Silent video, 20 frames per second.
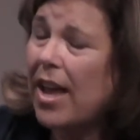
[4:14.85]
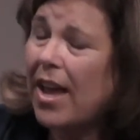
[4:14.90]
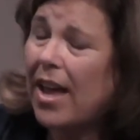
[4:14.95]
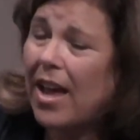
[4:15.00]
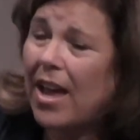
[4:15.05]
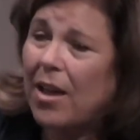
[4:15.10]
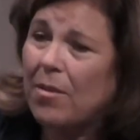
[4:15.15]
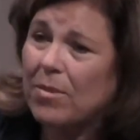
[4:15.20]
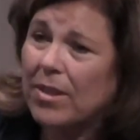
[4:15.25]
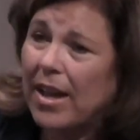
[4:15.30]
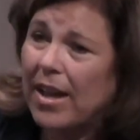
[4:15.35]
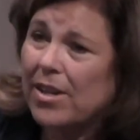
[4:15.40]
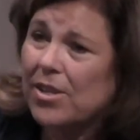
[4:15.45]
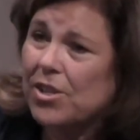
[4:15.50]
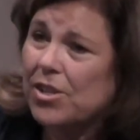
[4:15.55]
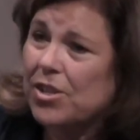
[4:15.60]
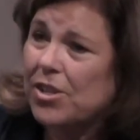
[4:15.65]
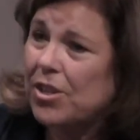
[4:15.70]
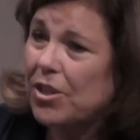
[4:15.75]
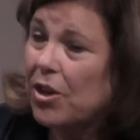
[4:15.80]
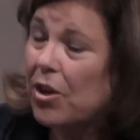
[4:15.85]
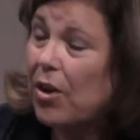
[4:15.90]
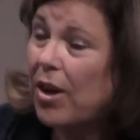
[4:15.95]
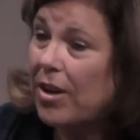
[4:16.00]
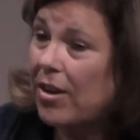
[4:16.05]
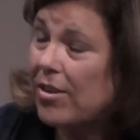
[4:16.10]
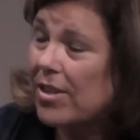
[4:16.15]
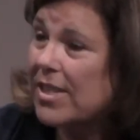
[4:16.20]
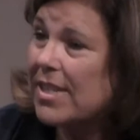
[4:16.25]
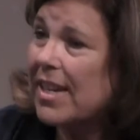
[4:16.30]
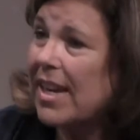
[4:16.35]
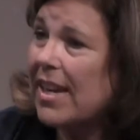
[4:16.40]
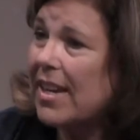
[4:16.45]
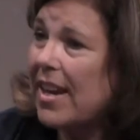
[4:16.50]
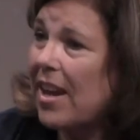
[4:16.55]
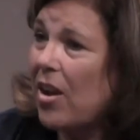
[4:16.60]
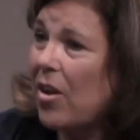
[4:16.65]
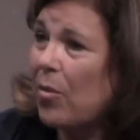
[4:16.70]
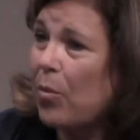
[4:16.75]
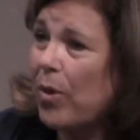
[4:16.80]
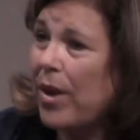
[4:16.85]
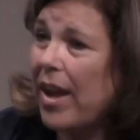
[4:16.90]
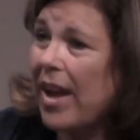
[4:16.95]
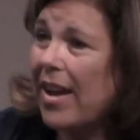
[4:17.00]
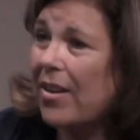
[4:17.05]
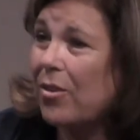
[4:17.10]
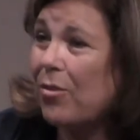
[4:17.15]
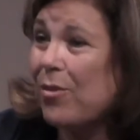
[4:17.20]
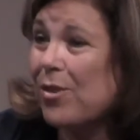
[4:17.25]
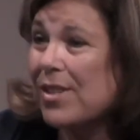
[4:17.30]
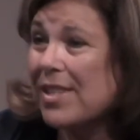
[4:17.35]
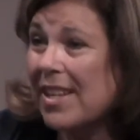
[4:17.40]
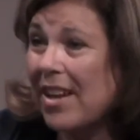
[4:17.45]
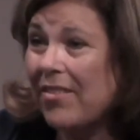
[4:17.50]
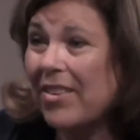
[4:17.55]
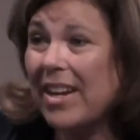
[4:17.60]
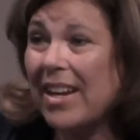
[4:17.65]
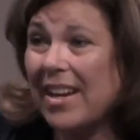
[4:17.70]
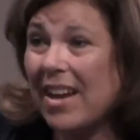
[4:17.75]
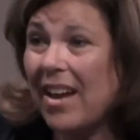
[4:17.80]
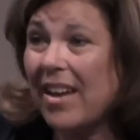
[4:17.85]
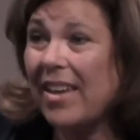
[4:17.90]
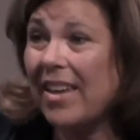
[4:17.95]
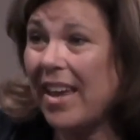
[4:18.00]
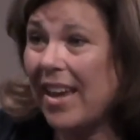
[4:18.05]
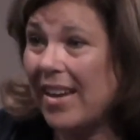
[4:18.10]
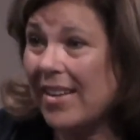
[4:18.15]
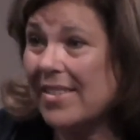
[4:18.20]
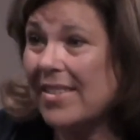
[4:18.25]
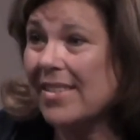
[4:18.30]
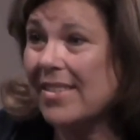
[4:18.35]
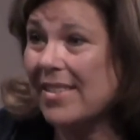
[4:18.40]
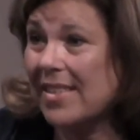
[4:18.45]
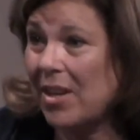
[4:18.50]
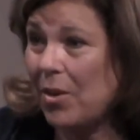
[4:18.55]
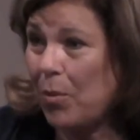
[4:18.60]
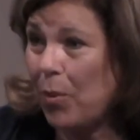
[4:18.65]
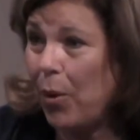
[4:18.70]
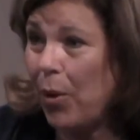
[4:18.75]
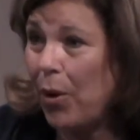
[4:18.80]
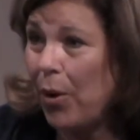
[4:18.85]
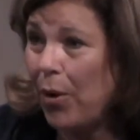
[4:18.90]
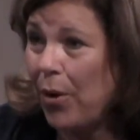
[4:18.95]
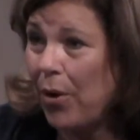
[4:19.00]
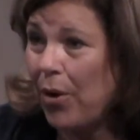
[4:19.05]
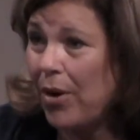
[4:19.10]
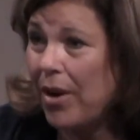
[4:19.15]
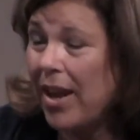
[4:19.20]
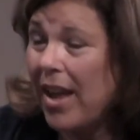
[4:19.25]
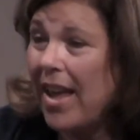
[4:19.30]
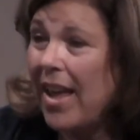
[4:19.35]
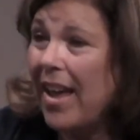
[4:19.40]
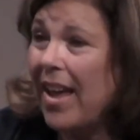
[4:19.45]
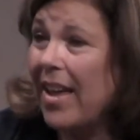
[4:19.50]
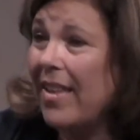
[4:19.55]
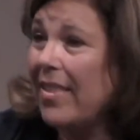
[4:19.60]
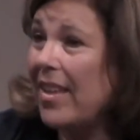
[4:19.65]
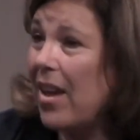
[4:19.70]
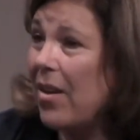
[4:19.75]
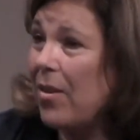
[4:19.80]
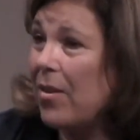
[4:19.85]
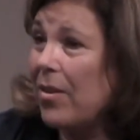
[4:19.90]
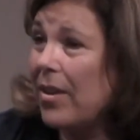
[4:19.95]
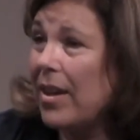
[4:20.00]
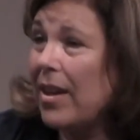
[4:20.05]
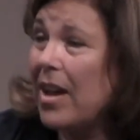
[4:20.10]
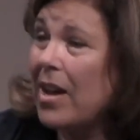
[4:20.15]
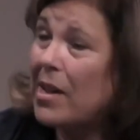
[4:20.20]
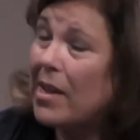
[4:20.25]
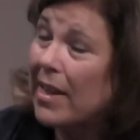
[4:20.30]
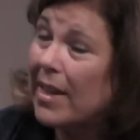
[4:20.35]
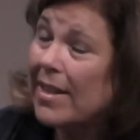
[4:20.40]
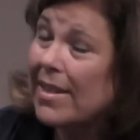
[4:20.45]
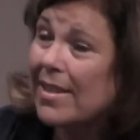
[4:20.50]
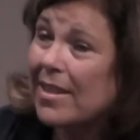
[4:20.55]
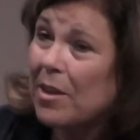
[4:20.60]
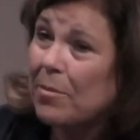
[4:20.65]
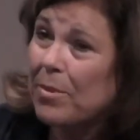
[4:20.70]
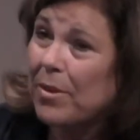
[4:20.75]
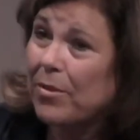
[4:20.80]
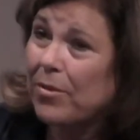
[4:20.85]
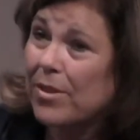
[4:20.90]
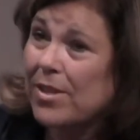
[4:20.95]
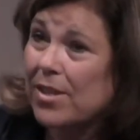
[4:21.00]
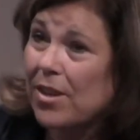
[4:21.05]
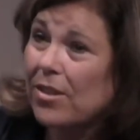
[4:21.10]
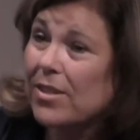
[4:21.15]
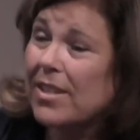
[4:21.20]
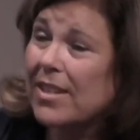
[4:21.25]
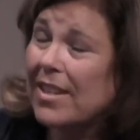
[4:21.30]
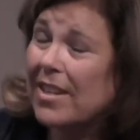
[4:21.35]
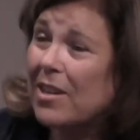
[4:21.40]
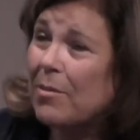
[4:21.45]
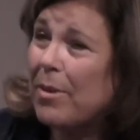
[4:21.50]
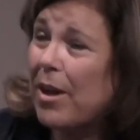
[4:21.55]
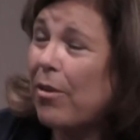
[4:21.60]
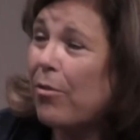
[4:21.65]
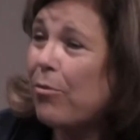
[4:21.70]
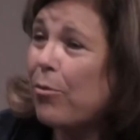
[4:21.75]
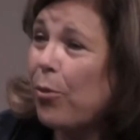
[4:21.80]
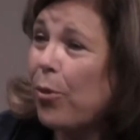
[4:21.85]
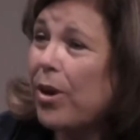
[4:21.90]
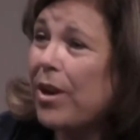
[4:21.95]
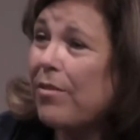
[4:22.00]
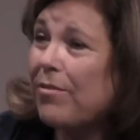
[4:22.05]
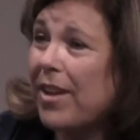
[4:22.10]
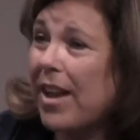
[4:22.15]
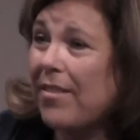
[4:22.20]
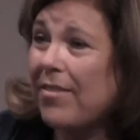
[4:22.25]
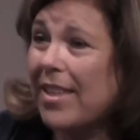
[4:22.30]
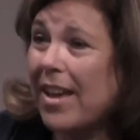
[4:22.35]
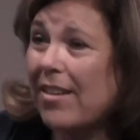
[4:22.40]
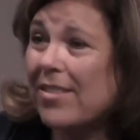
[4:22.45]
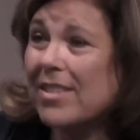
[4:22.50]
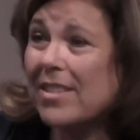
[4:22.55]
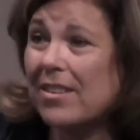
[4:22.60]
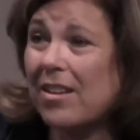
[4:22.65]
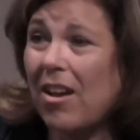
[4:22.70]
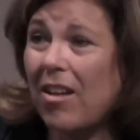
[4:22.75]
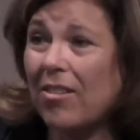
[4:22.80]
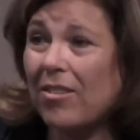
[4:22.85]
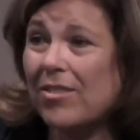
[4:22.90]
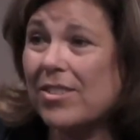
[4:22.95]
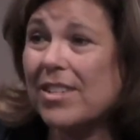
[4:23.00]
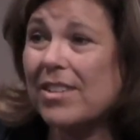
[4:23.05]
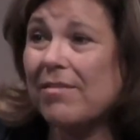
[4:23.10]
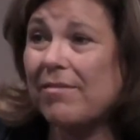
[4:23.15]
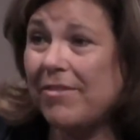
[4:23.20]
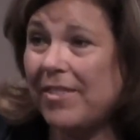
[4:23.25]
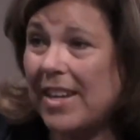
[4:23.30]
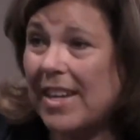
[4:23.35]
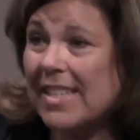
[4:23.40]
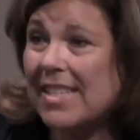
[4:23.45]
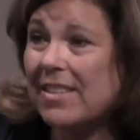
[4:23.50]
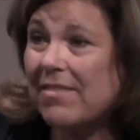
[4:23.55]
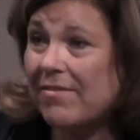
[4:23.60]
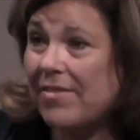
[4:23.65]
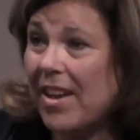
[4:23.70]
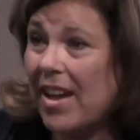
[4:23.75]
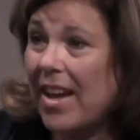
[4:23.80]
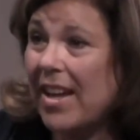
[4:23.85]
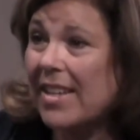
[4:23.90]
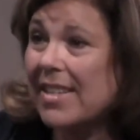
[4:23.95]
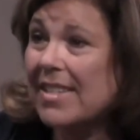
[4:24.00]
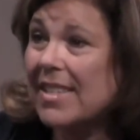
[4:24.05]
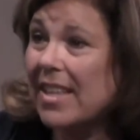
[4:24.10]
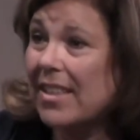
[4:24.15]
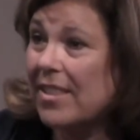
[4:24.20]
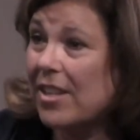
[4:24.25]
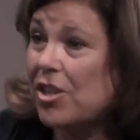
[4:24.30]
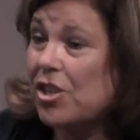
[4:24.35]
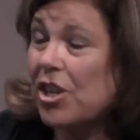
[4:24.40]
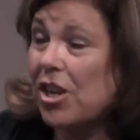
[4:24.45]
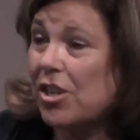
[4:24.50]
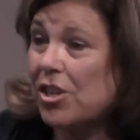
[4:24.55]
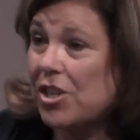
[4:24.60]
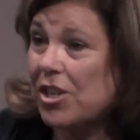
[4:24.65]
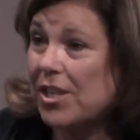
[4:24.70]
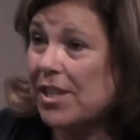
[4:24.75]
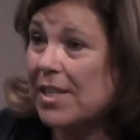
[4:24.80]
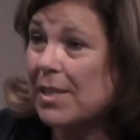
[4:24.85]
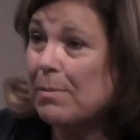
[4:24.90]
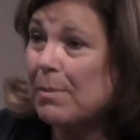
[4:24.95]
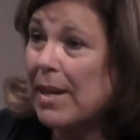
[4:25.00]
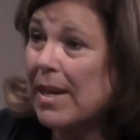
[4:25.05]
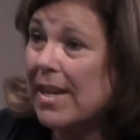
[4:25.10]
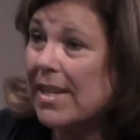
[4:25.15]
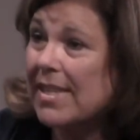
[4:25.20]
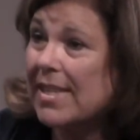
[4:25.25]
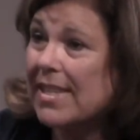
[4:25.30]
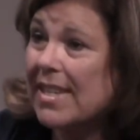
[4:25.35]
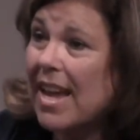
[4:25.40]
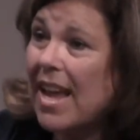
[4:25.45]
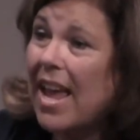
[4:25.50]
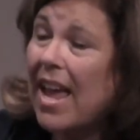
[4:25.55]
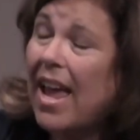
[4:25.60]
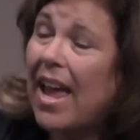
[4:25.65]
Last year at our stand down, we had over 79 cases that were heard, and that ended up in resulting in about $45,000 in fees and fines that the judge dismissed.